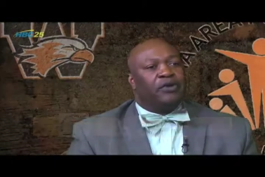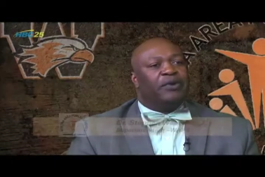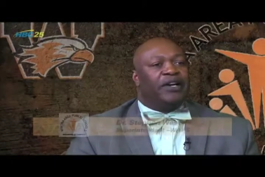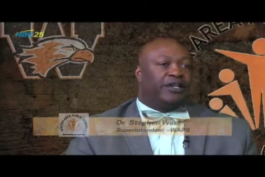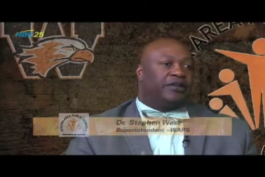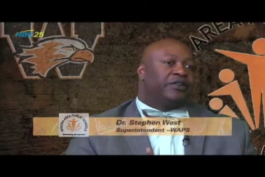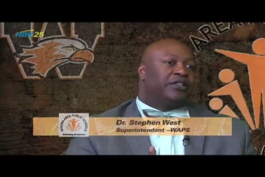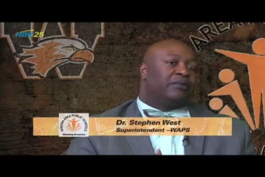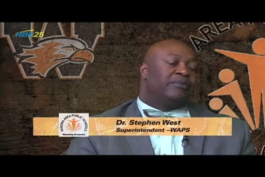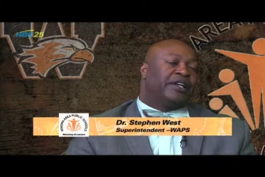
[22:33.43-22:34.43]
you might know
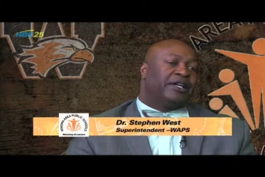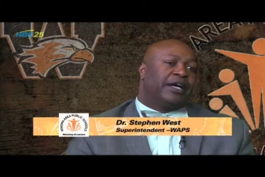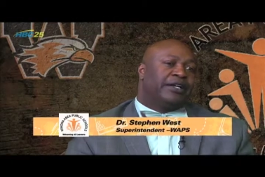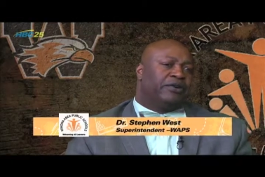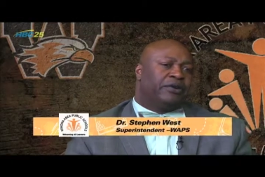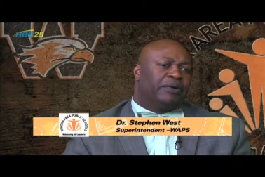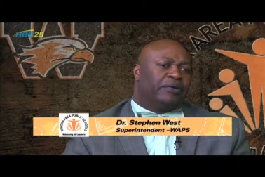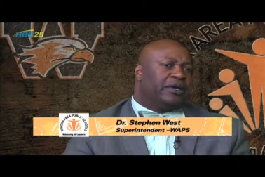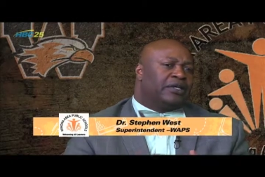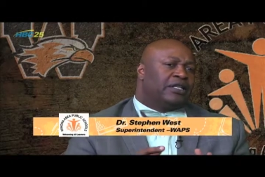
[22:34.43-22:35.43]
this, you might not know it, but
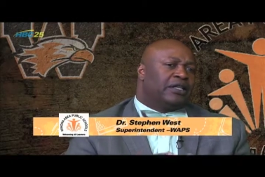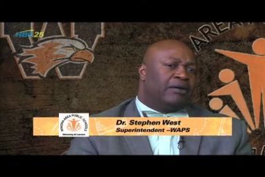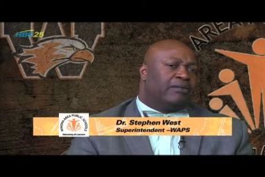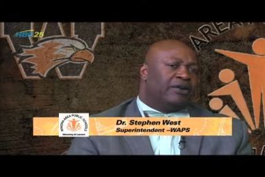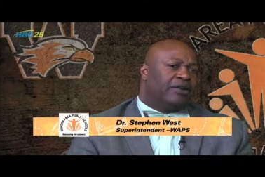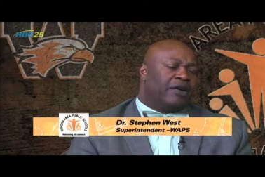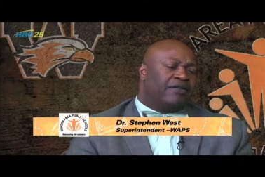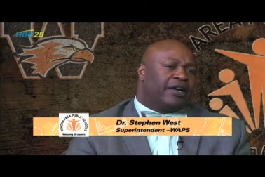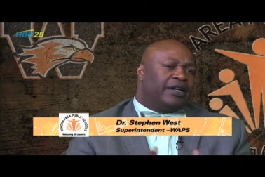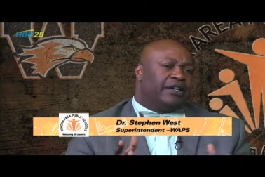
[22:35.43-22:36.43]
what is the demo, do you have
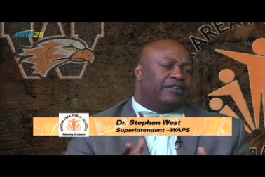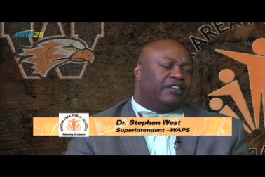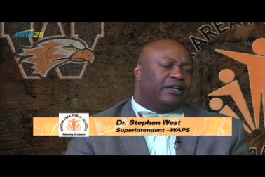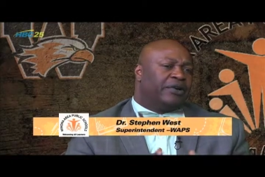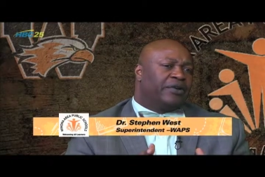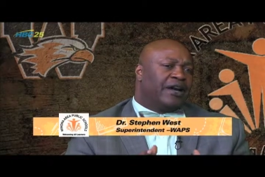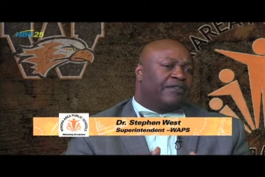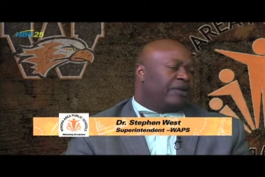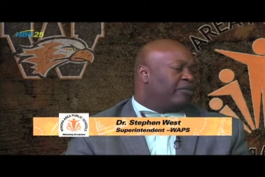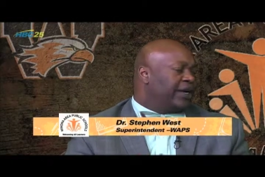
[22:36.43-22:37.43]
an idea of
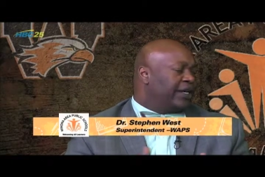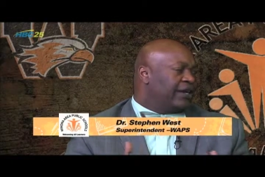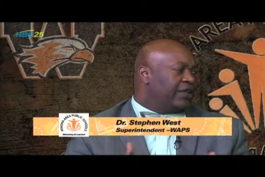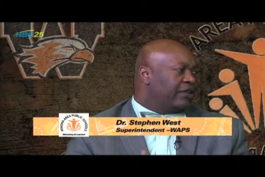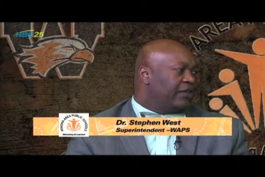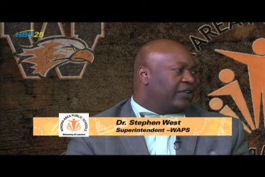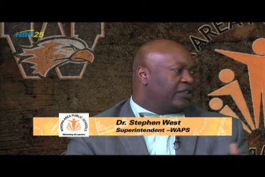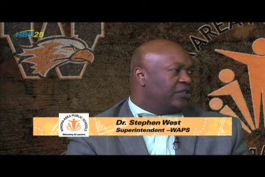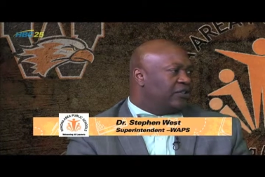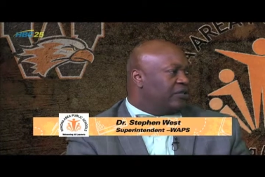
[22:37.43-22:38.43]
demographic breakdowns of our
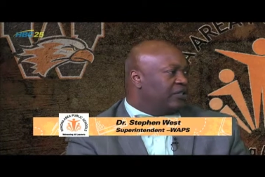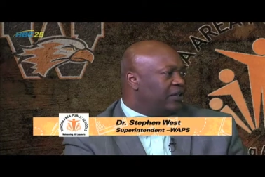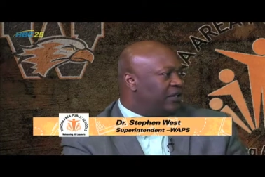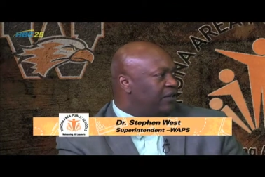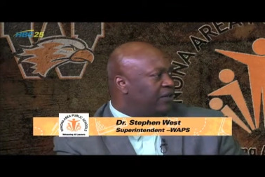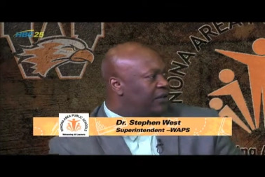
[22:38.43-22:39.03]
students there?